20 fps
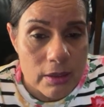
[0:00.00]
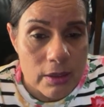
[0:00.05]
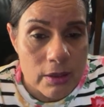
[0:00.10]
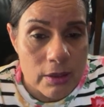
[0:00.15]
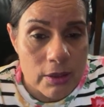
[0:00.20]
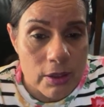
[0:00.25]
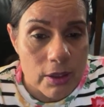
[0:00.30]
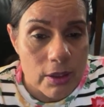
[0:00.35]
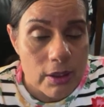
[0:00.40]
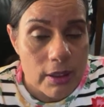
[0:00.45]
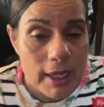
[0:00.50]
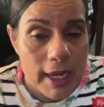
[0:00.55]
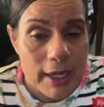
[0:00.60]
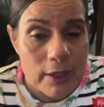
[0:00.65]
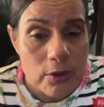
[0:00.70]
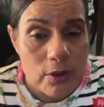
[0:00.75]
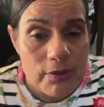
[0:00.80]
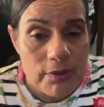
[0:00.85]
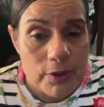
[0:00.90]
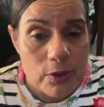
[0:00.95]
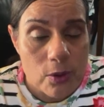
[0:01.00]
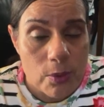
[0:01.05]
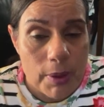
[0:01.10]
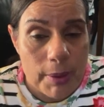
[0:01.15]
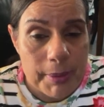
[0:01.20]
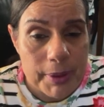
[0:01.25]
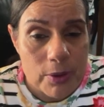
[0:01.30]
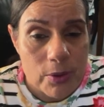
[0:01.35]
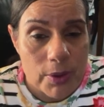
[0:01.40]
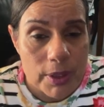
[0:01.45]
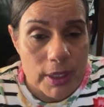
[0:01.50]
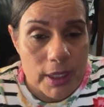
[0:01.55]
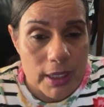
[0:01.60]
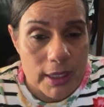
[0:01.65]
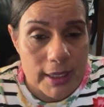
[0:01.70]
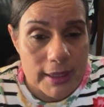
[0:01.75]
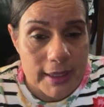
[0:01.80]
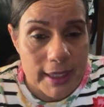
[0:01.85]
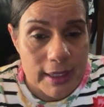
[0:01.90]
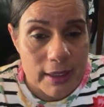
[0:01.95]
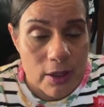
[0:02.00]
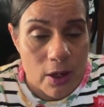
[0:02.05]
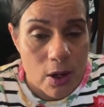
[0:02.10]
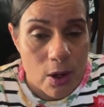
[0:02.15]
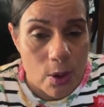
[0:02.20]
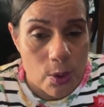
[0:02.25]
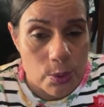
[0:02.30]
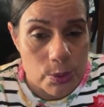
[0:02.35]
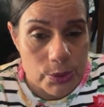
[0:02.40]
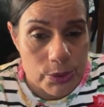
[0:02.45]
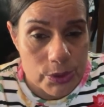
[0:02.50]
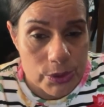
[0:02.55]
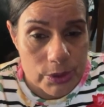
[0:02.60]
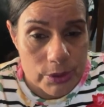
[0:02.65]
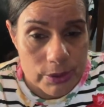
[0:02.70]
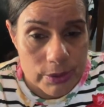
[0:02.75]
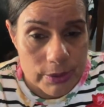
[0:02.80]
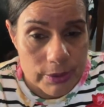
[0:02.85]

Girl, I don't even know what be going on at that house.